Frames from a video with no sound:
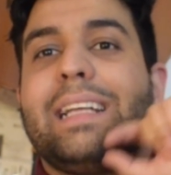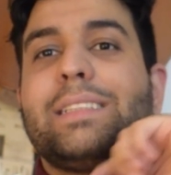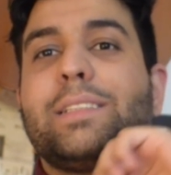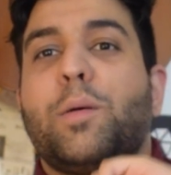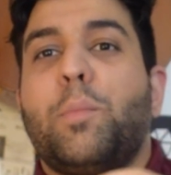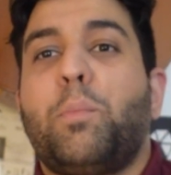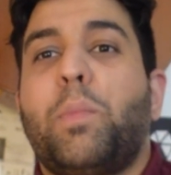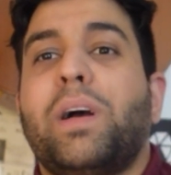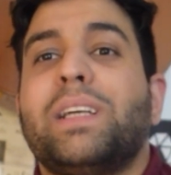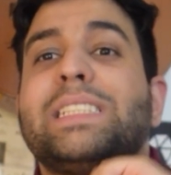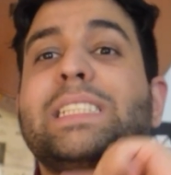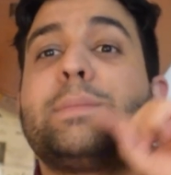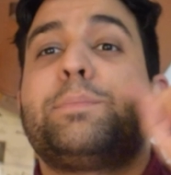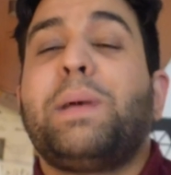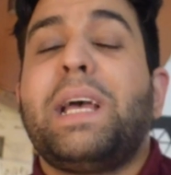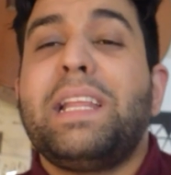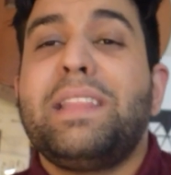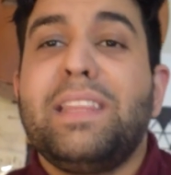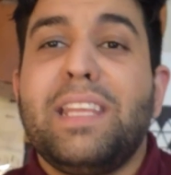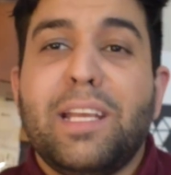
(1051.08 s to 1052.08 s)
that
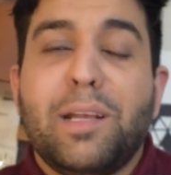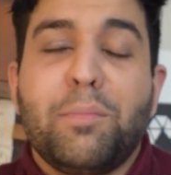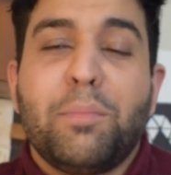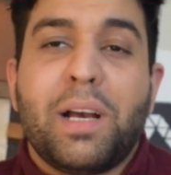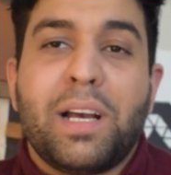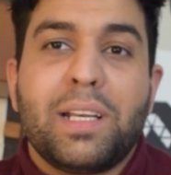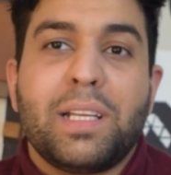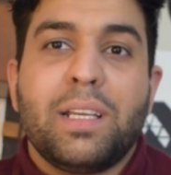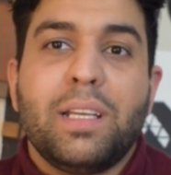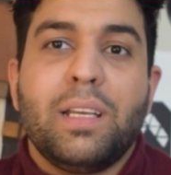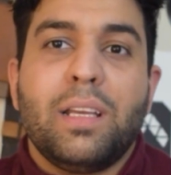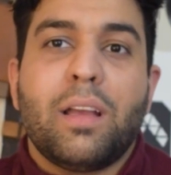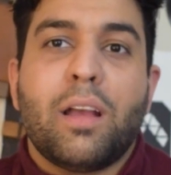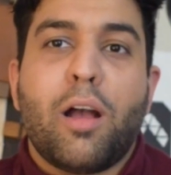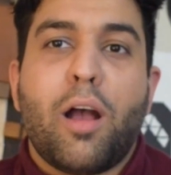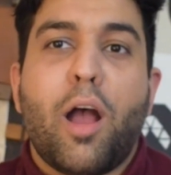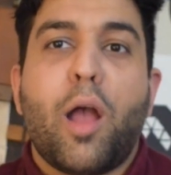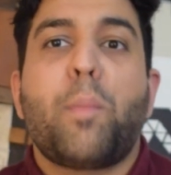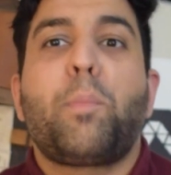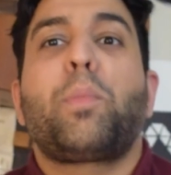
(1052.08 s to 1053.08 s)
by spending
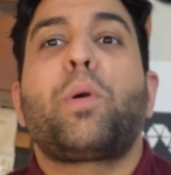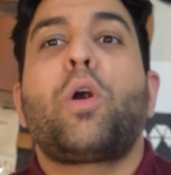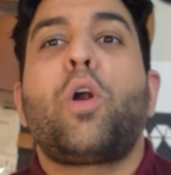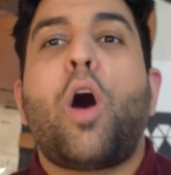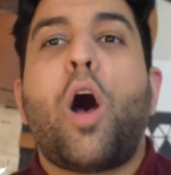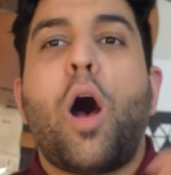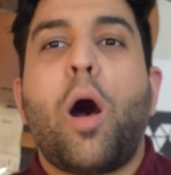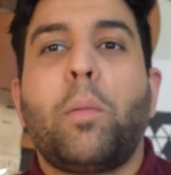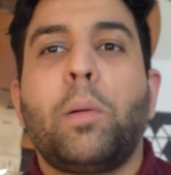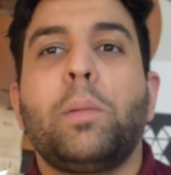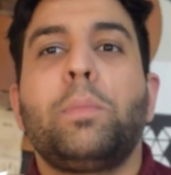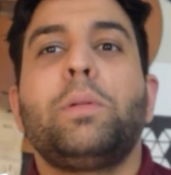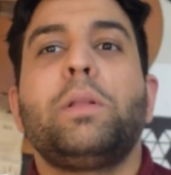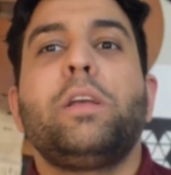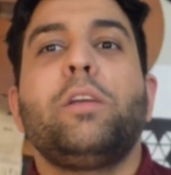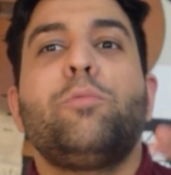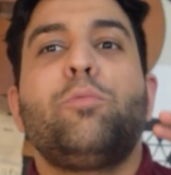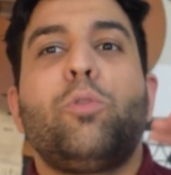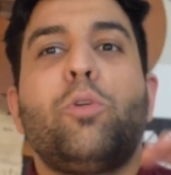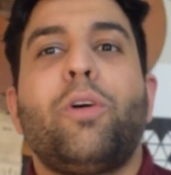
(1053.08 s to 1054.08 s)
money, I
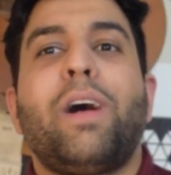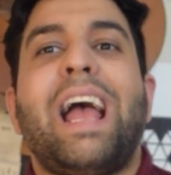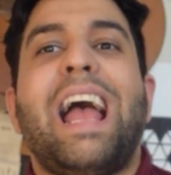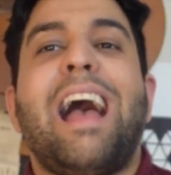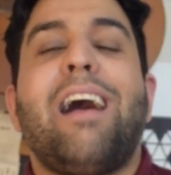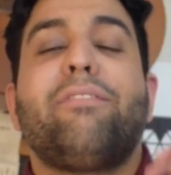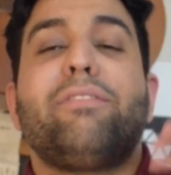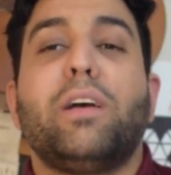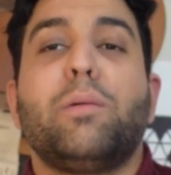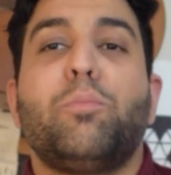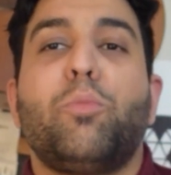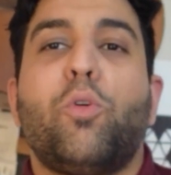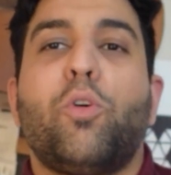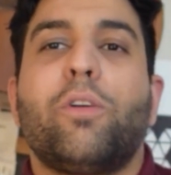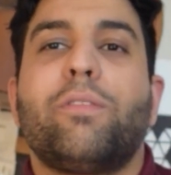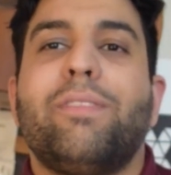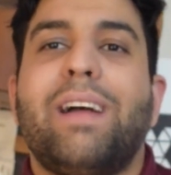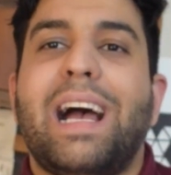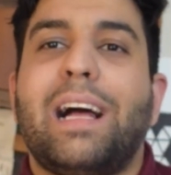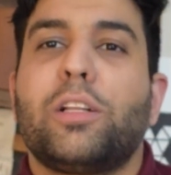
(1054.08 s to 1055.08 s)
probably will have
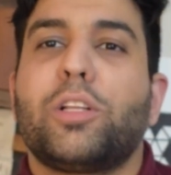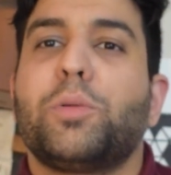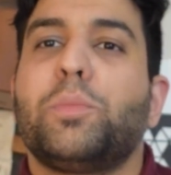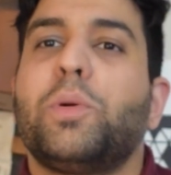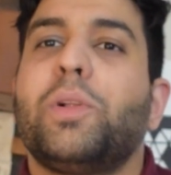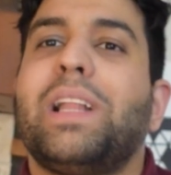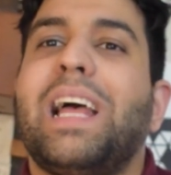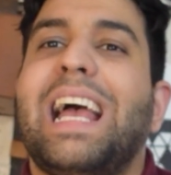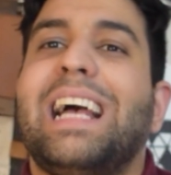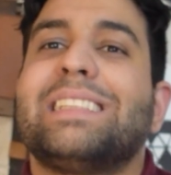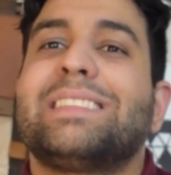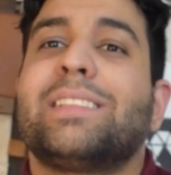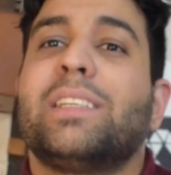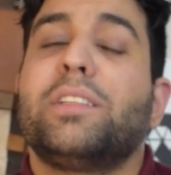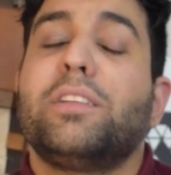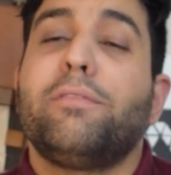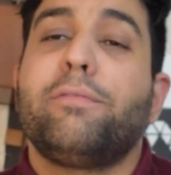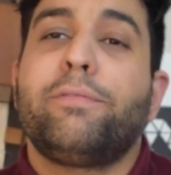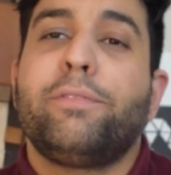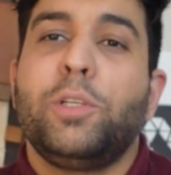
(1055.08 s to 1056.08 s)
a more valuable
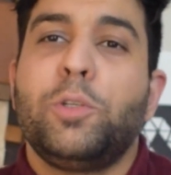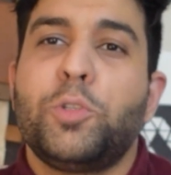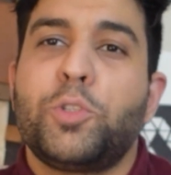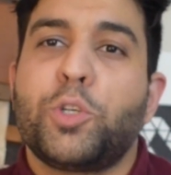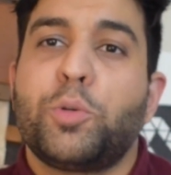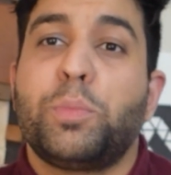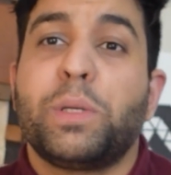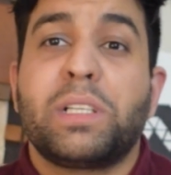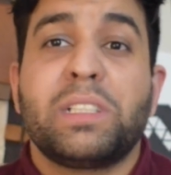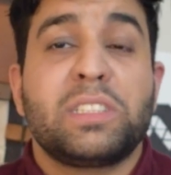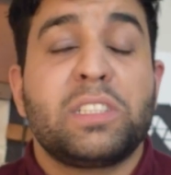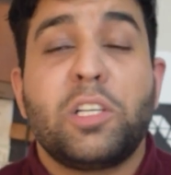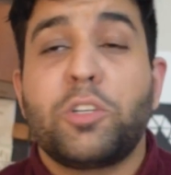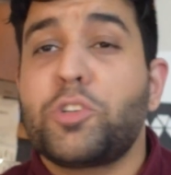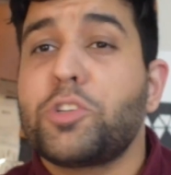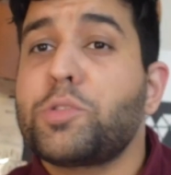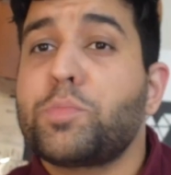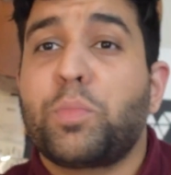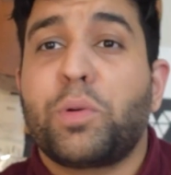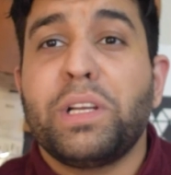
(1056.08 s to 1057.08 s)
asset in future
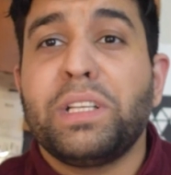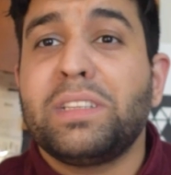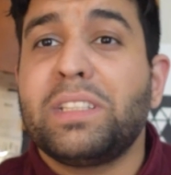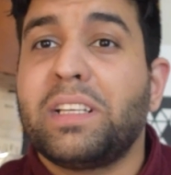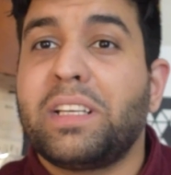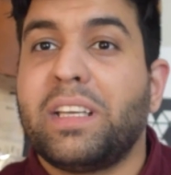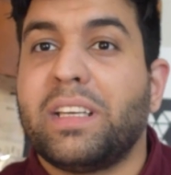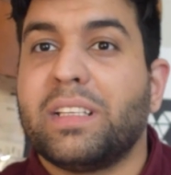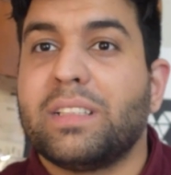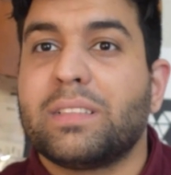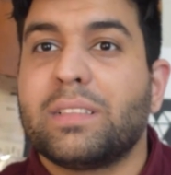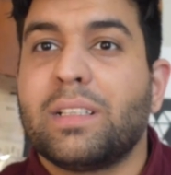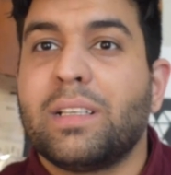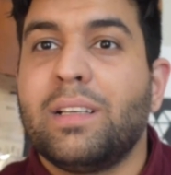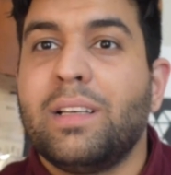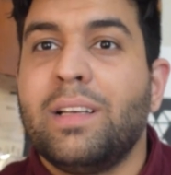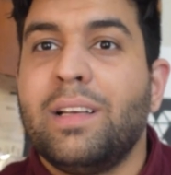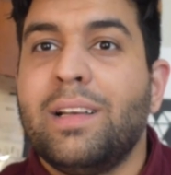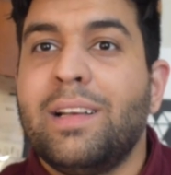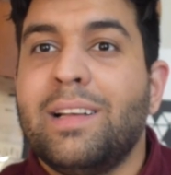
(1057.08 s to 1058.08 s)
because they're just printing
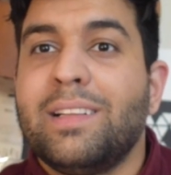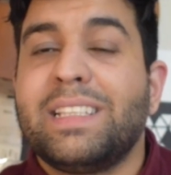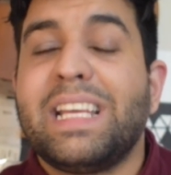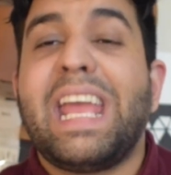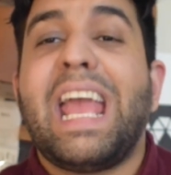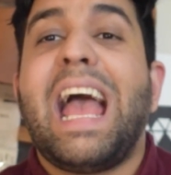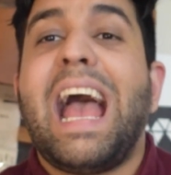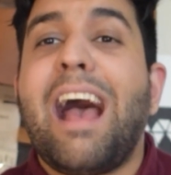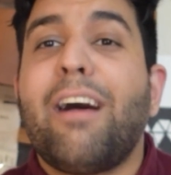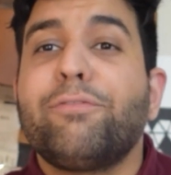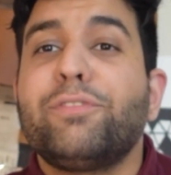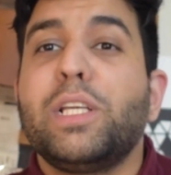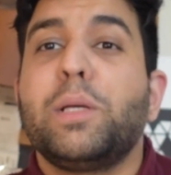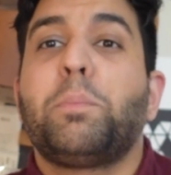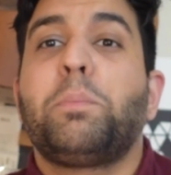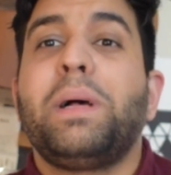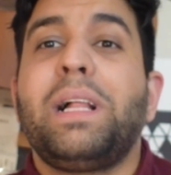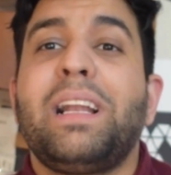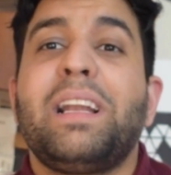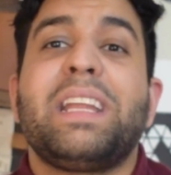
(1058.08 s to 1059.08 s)
it. They
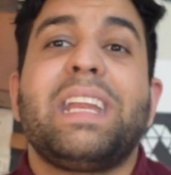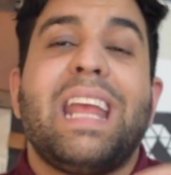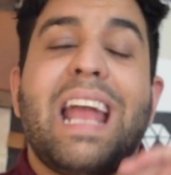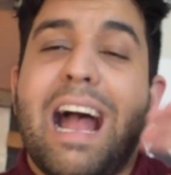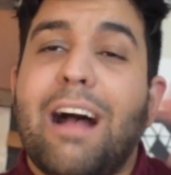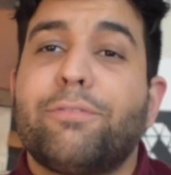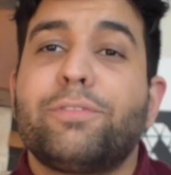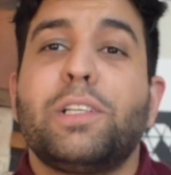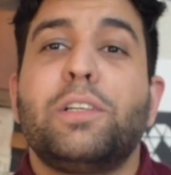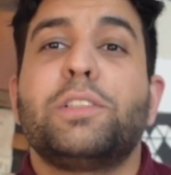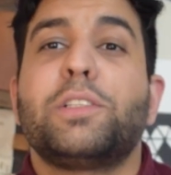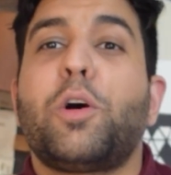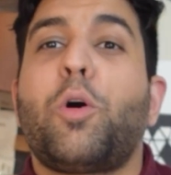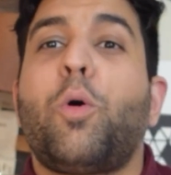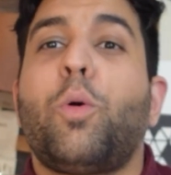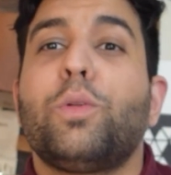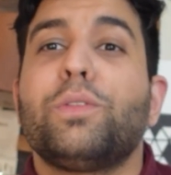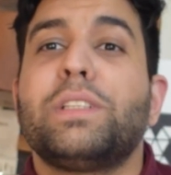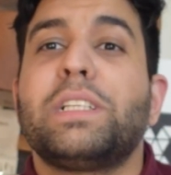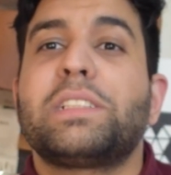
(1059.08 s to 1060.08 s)
have the ability,
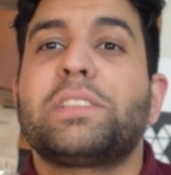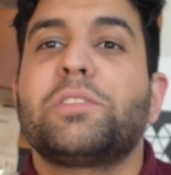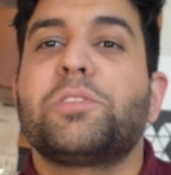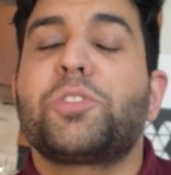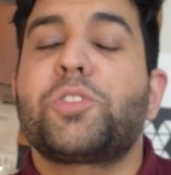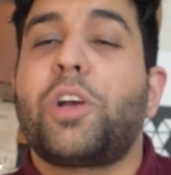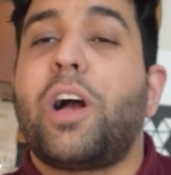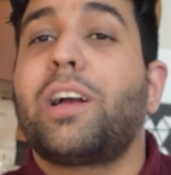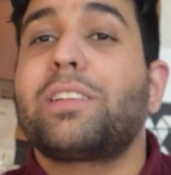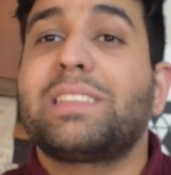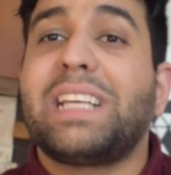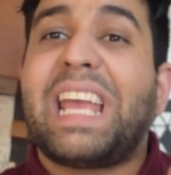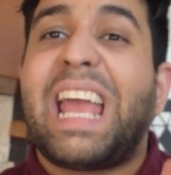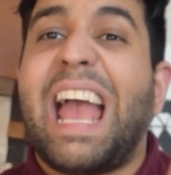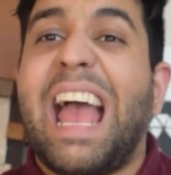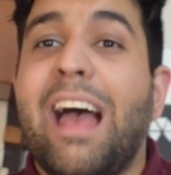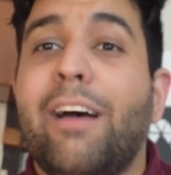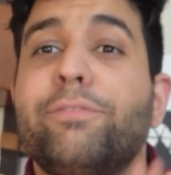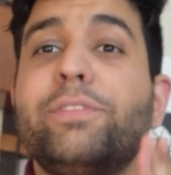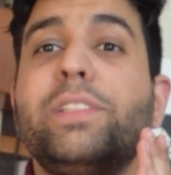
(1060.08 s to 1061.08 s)
after the whole Nixon
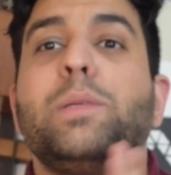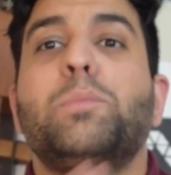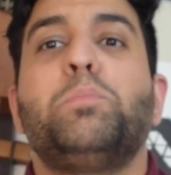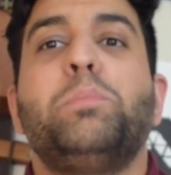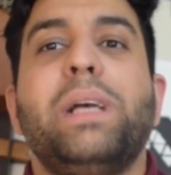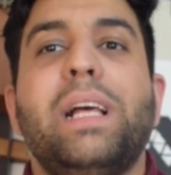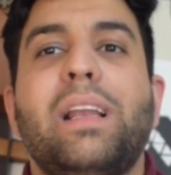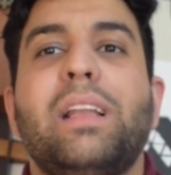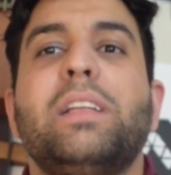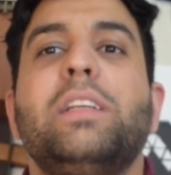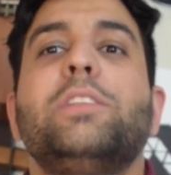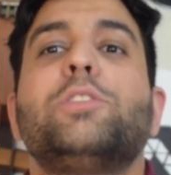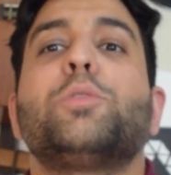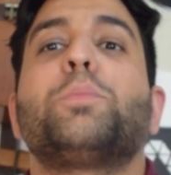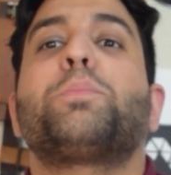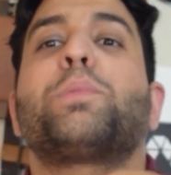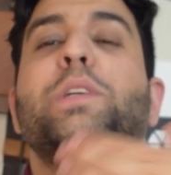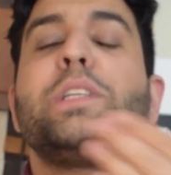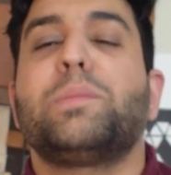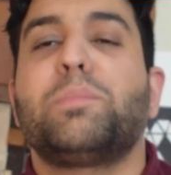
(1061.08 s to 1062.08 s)
Shock, they have the
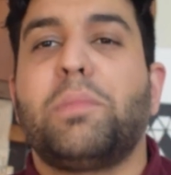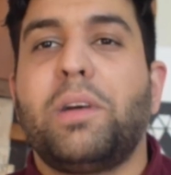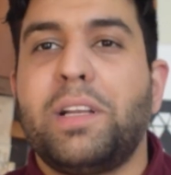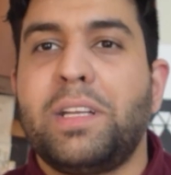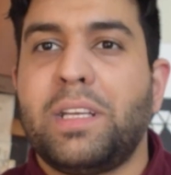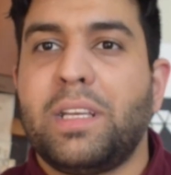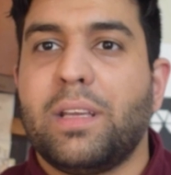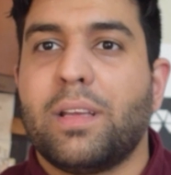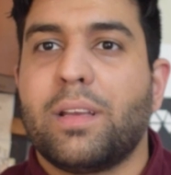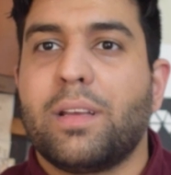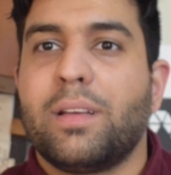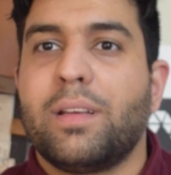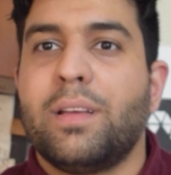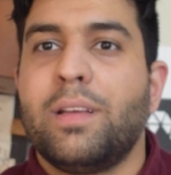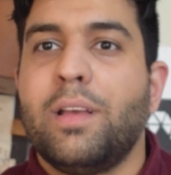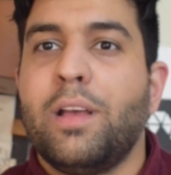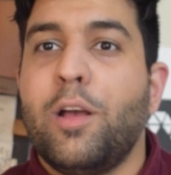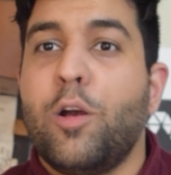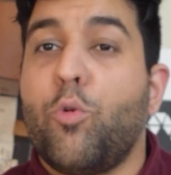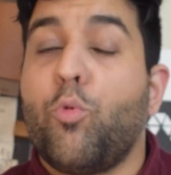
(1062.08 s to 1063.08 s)
ability to print money